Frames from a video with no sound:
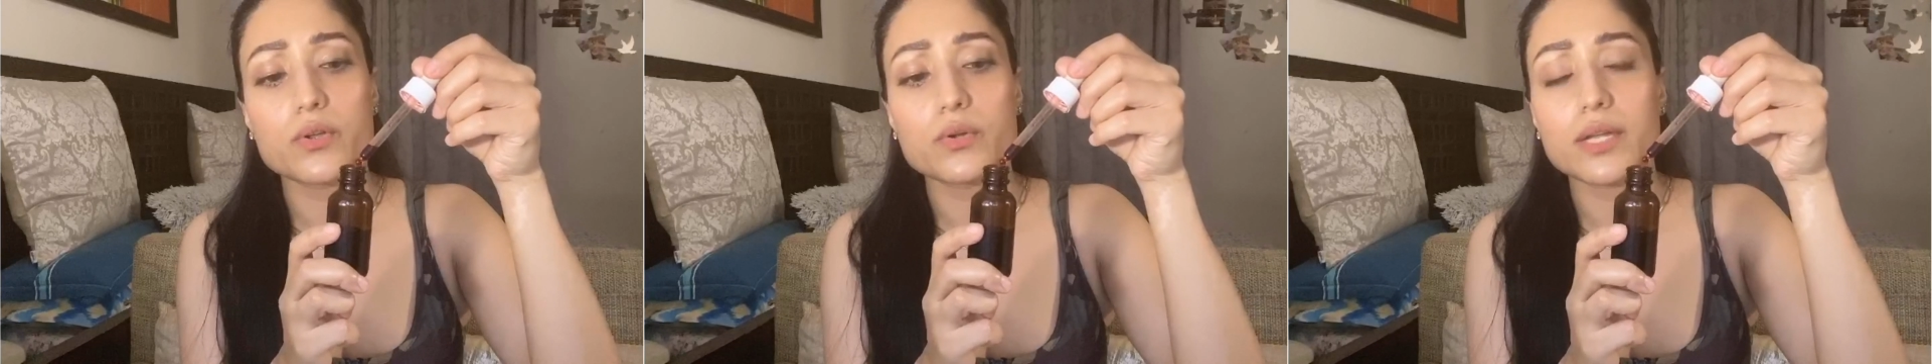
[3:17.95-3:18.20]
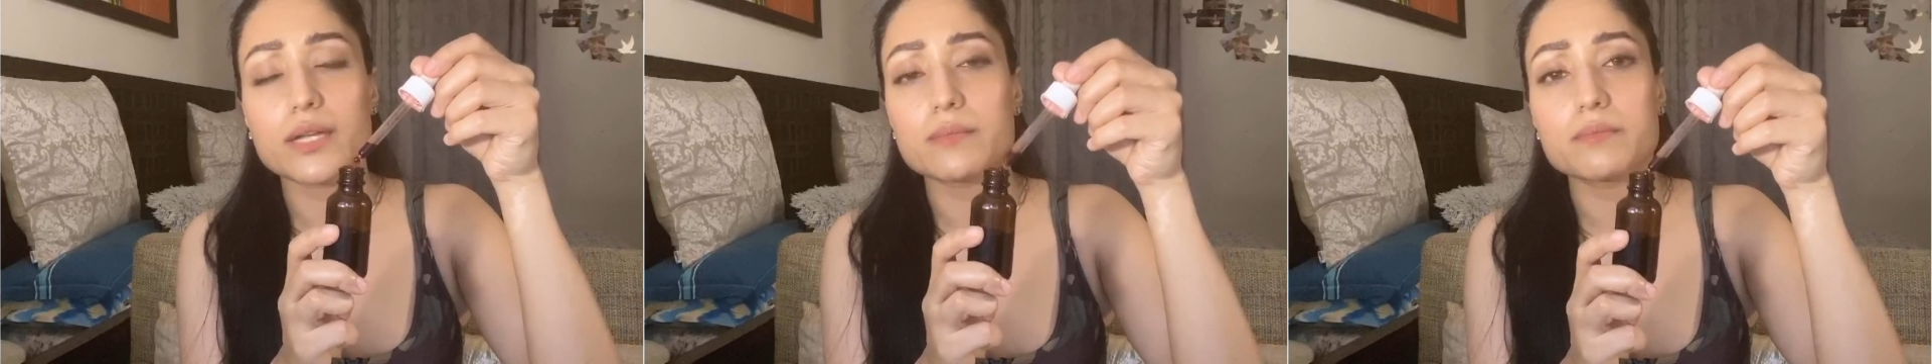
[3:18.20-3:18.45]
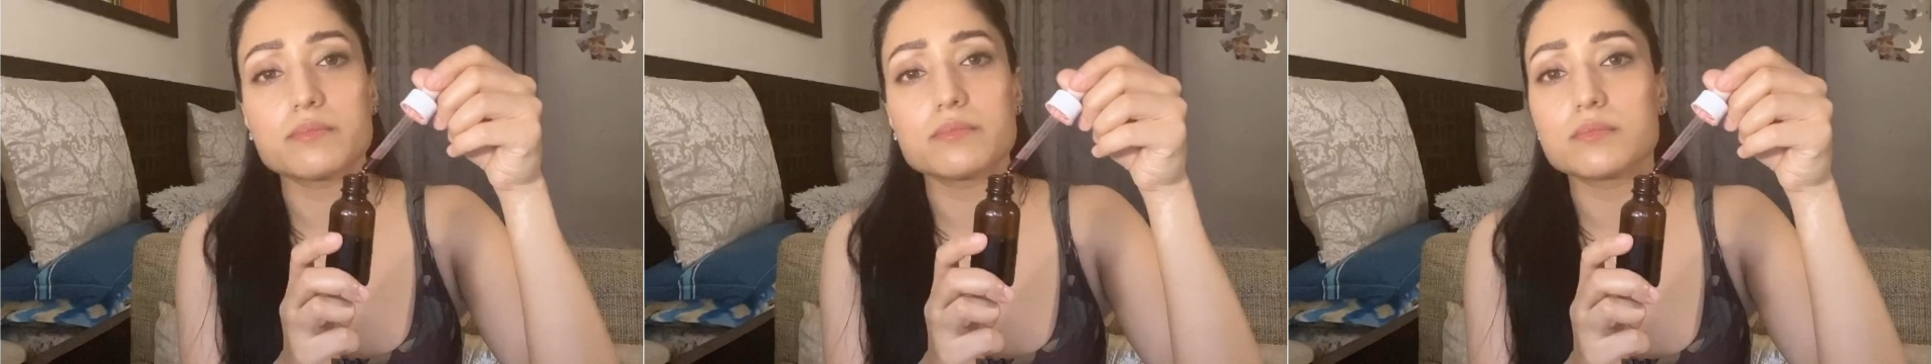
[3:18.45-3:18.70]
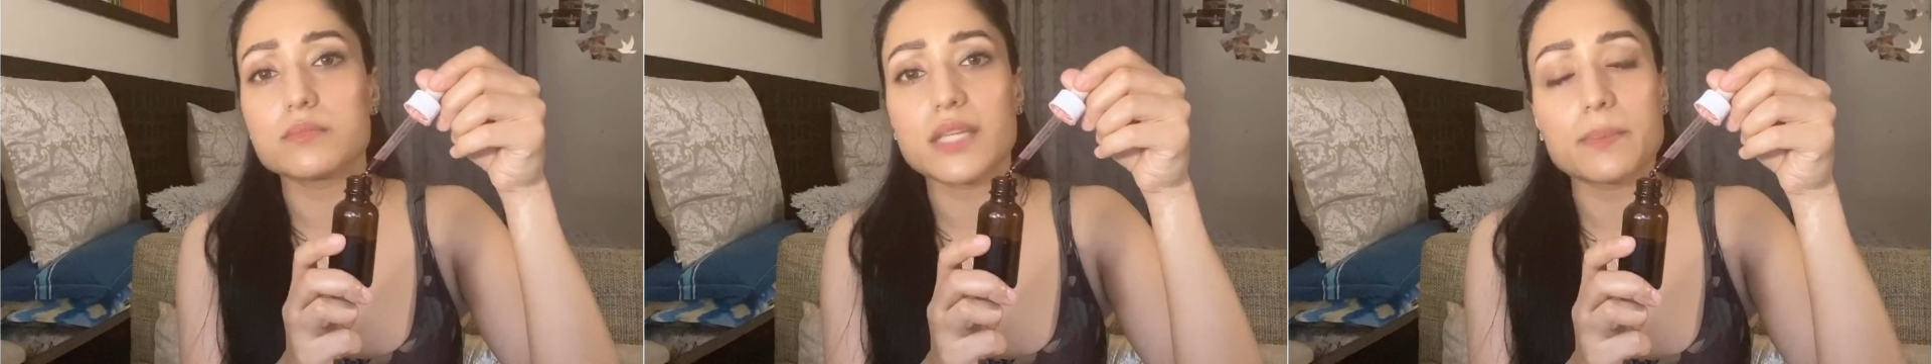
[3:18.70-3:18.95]
can
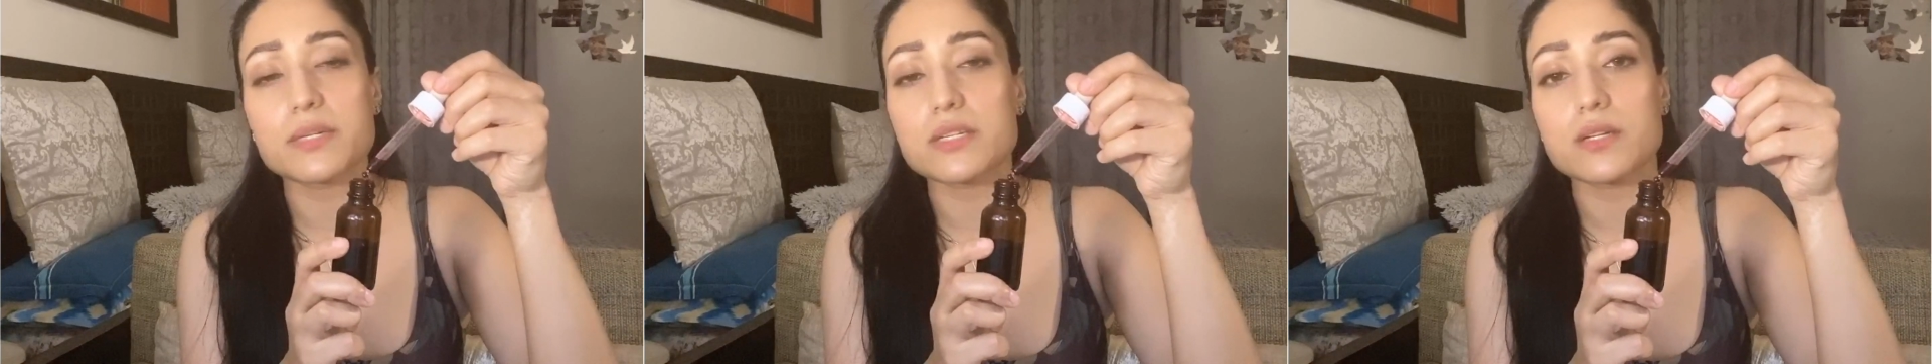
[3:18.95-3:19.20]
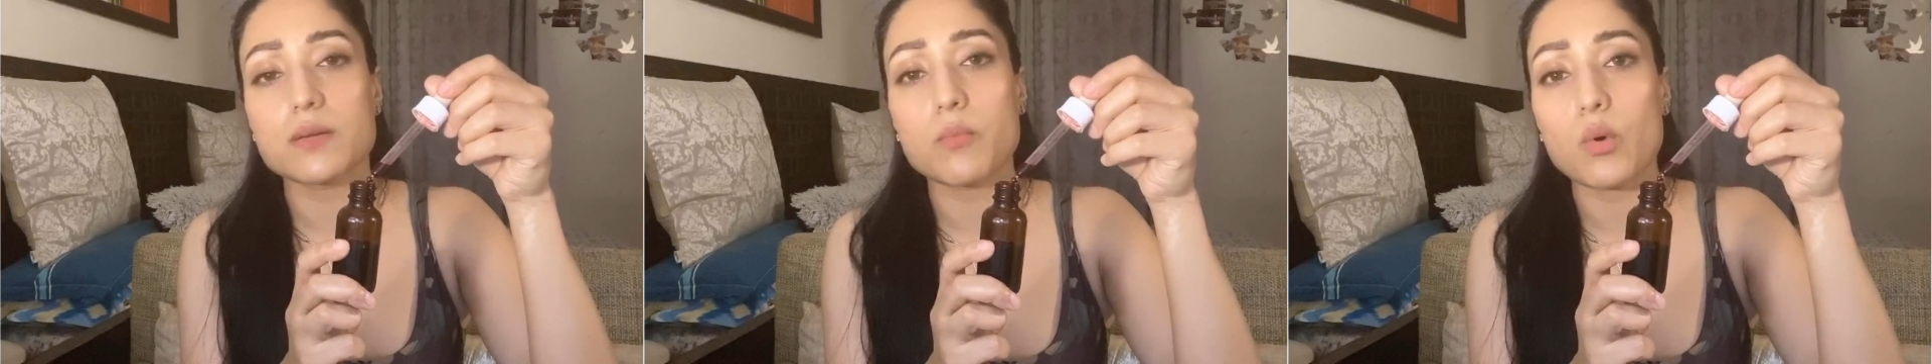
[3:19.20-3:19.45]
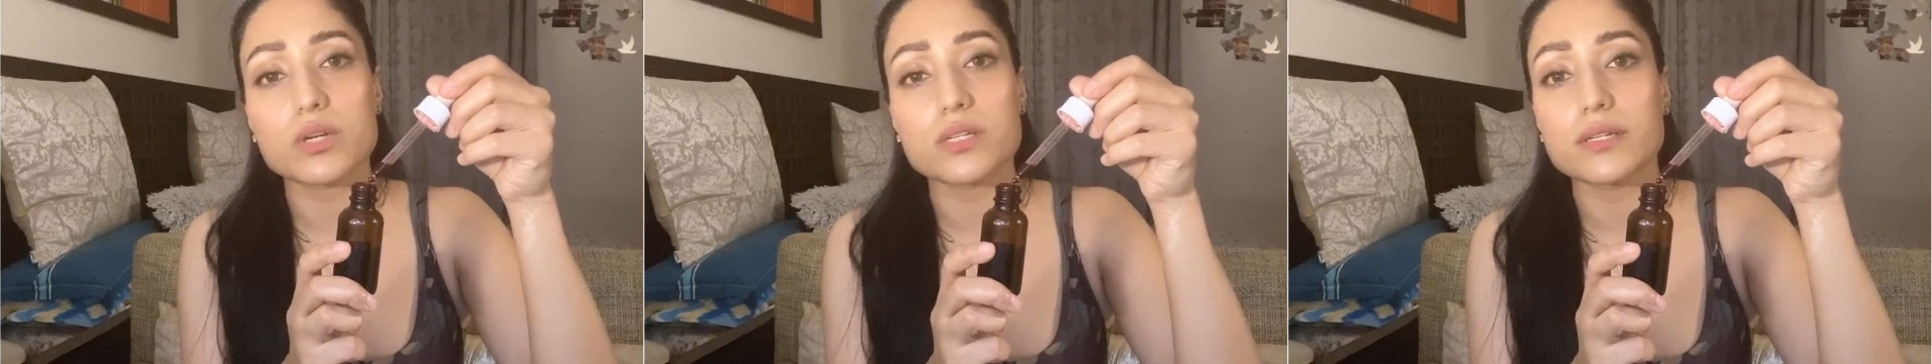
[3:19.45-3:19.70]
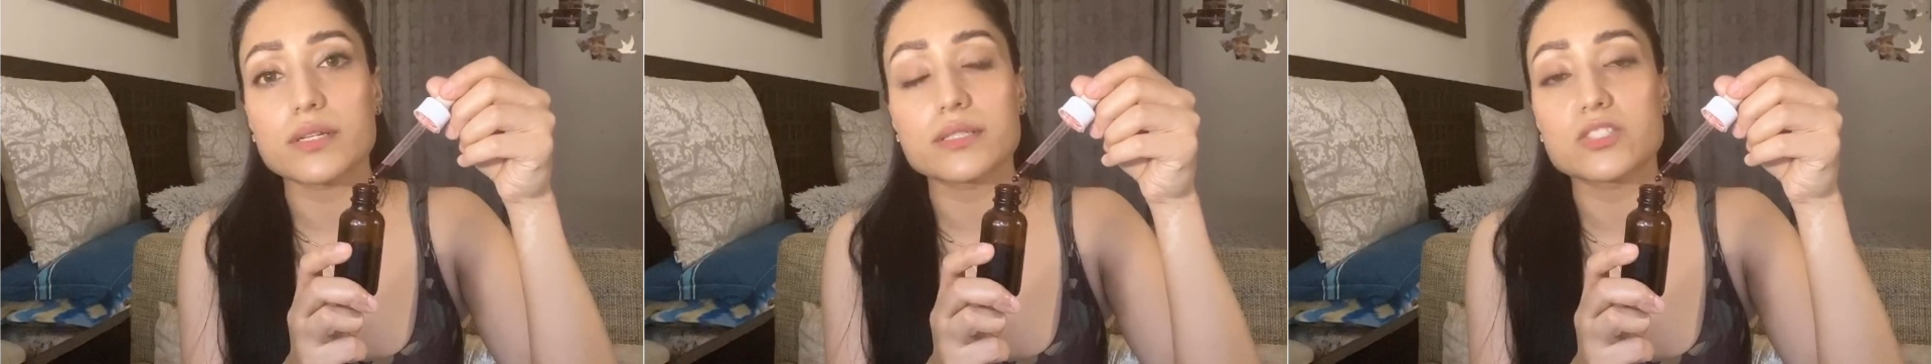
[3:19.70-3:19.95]
keep it in a bottle
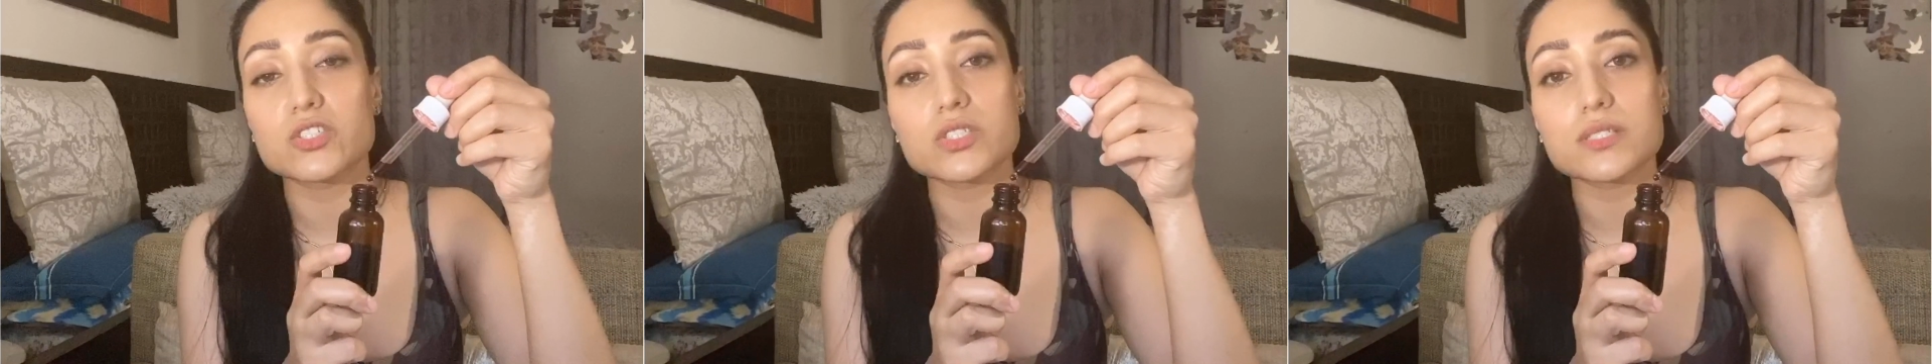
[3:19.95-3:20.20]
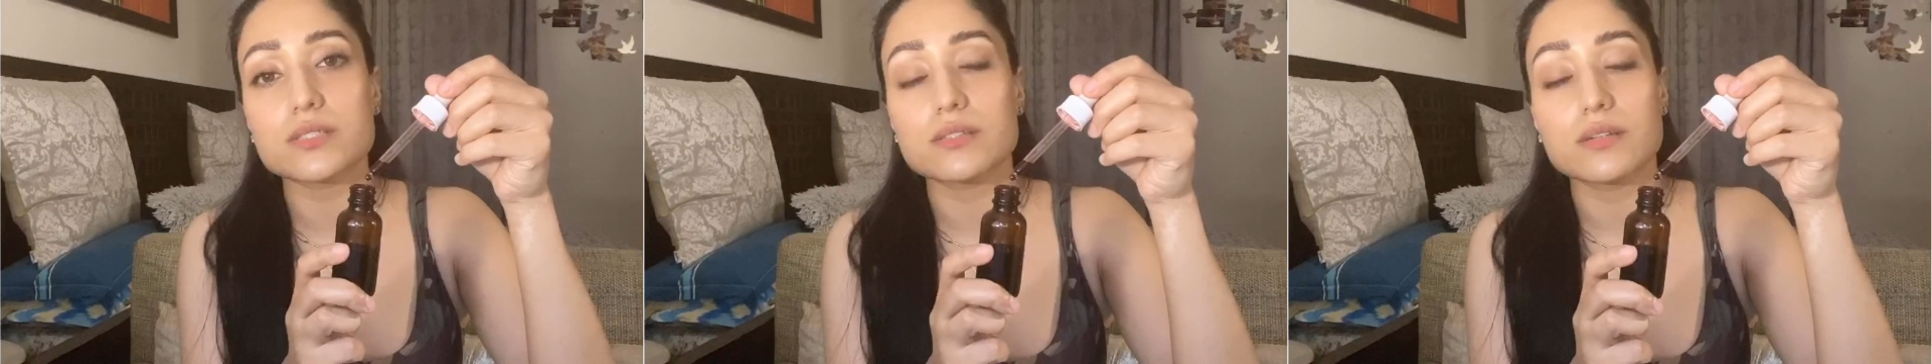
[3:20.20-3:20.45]
and just